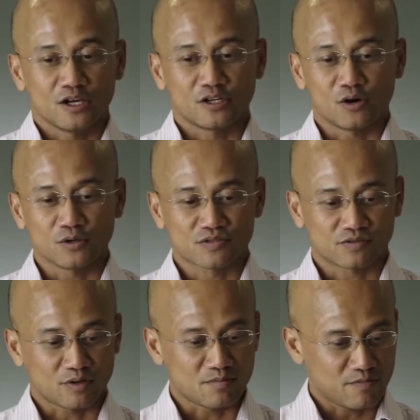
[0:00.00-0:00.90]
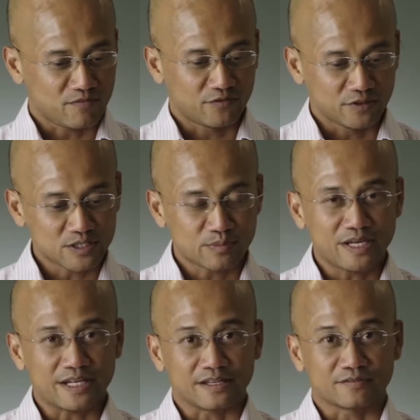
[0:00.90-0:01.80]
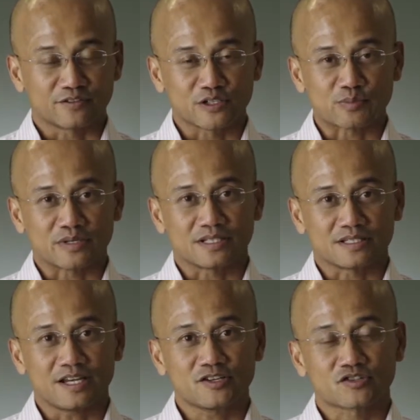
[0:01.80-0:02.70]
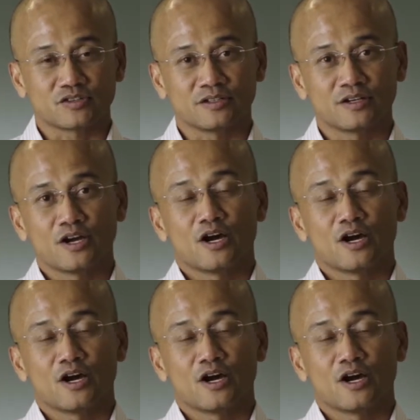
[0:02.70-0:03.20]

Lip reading: goes from first meeting and first presentation